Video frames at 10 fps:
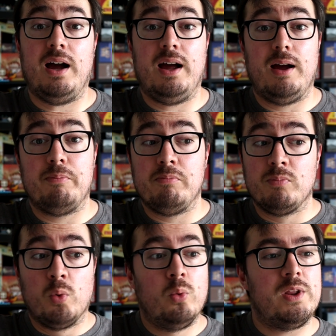um,
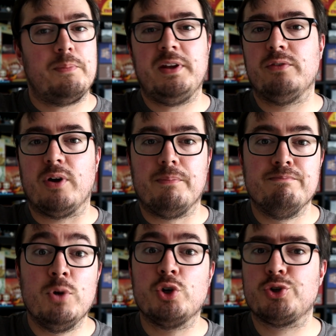with a bit of a
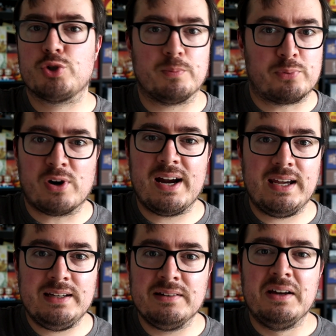mushed
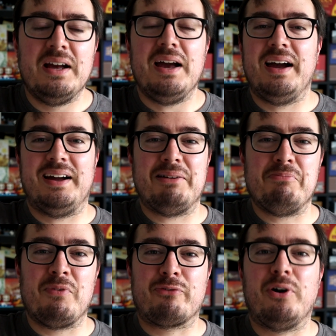brain
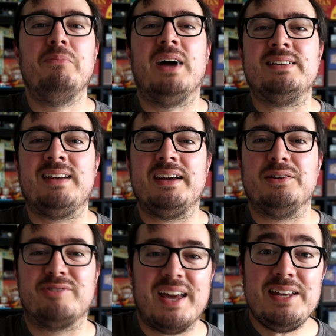um, from a day
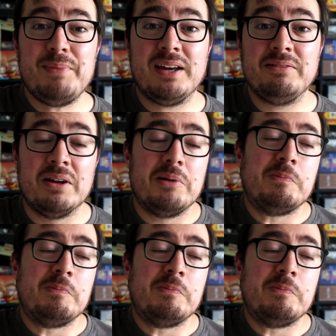of gaming,